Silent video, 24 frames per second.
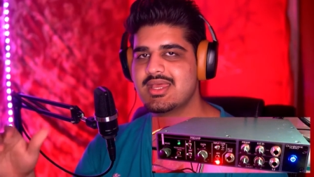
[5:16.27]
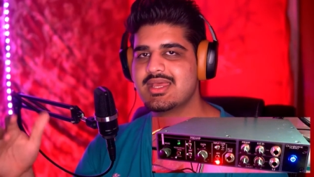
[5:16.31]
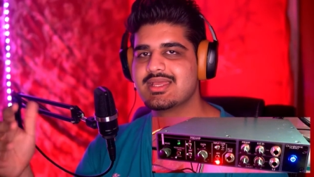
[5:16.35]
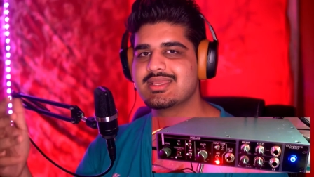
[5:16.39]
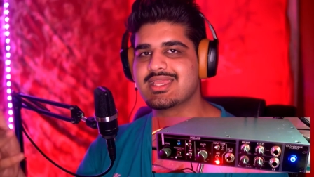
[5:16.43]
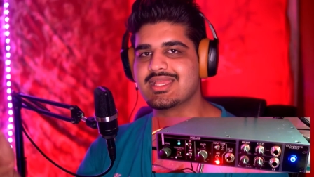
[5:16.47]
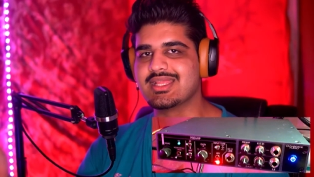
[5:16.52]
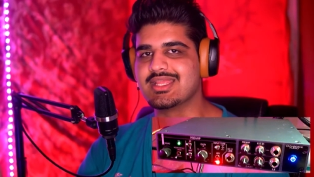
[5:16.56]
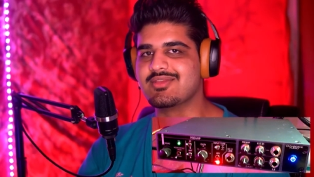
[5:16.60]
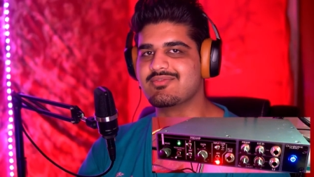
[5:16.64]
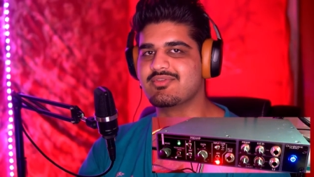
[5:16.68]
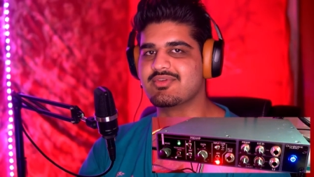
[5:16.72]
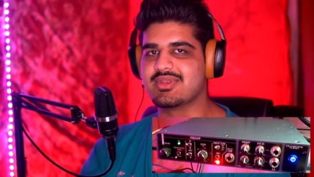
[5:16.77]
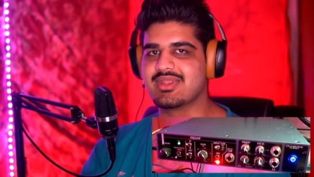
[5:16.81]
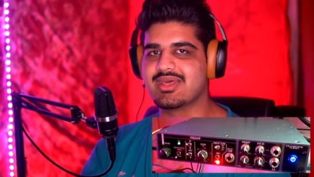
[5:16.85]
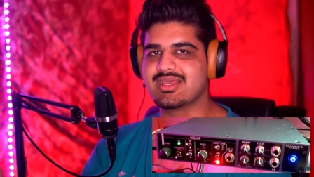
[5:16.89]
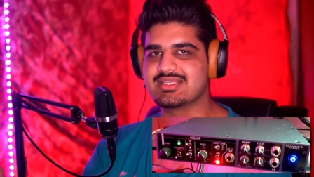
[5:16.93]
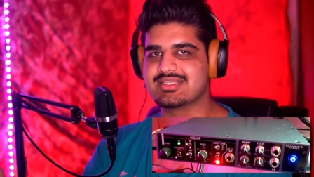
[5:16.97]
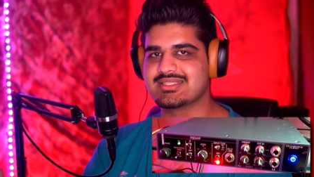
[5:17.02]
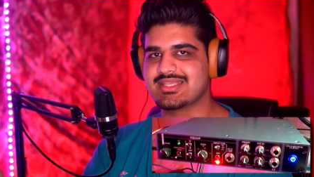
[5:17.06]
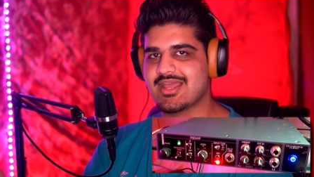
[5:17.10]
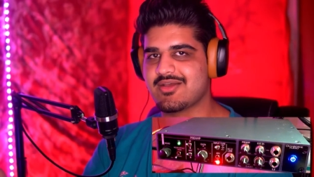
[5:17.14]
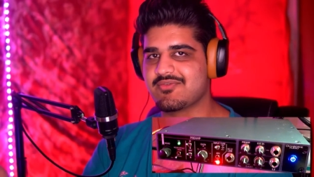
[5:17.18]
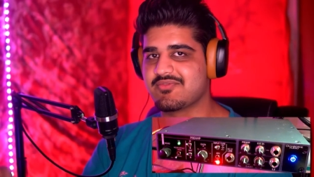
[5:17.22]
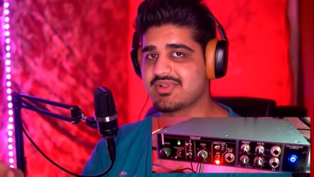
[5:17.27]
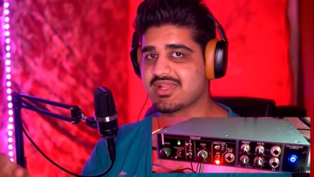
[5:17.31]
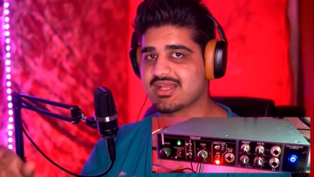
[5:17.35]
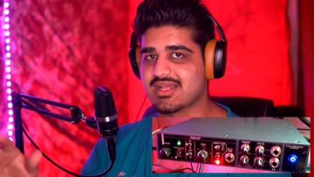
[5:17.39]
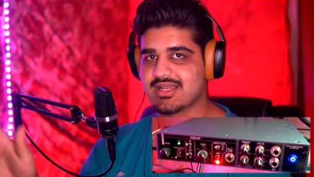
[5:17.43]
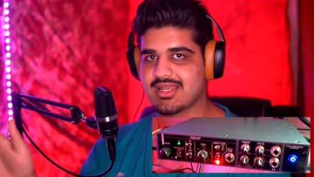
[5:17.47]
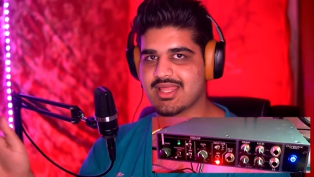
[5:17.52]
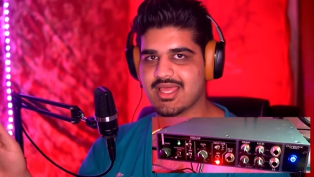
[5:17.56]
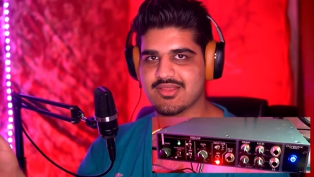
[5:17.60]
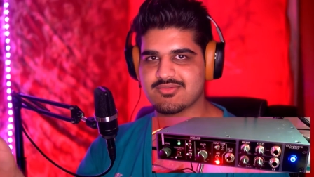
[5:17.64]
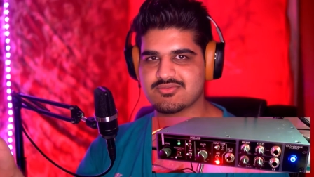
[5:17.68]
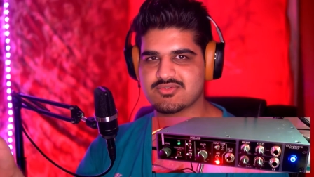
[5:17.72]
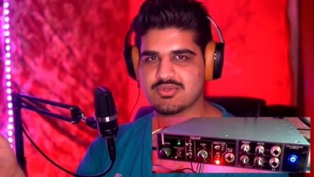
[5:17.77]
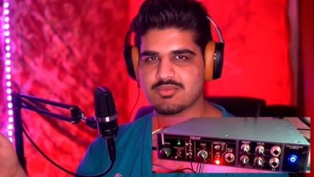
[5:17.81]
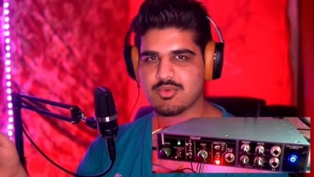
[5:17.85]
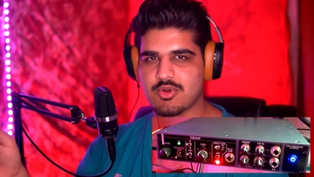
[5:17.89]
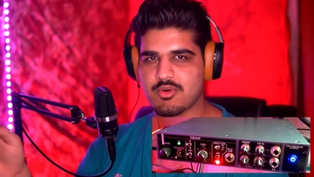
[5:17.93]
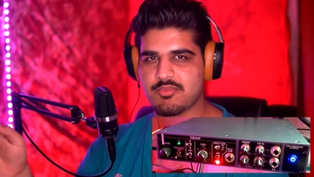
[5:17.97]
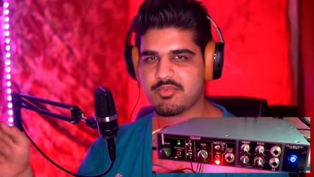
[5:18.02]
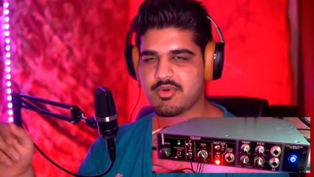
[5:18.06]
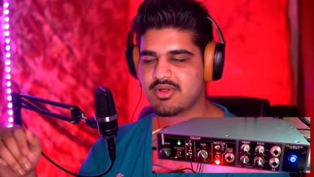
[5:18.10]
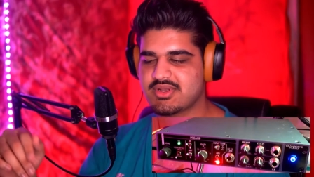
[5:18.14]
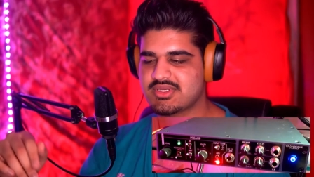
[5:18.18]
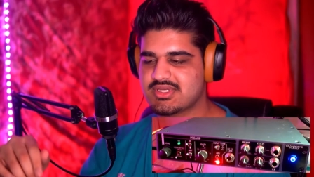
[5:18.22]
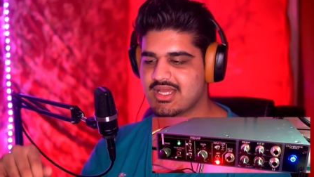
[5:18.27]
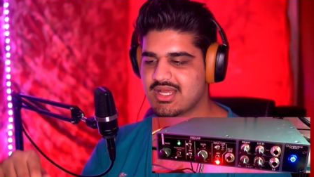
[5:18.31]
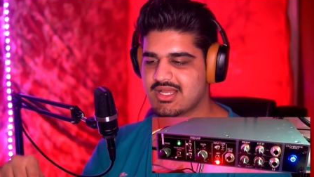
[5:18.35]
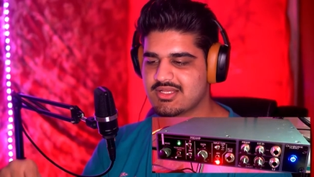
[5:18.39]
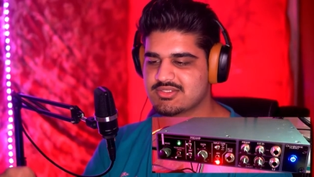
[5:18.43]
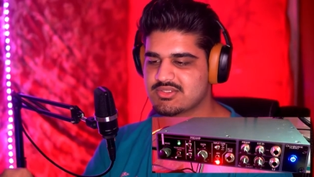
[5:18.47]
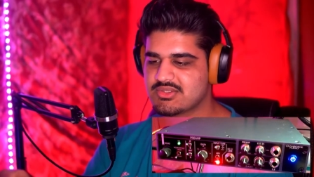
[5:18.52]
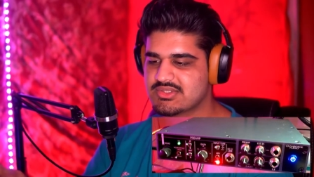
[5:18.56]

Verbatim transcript: can give you a nice sound for like a live stream or a podcast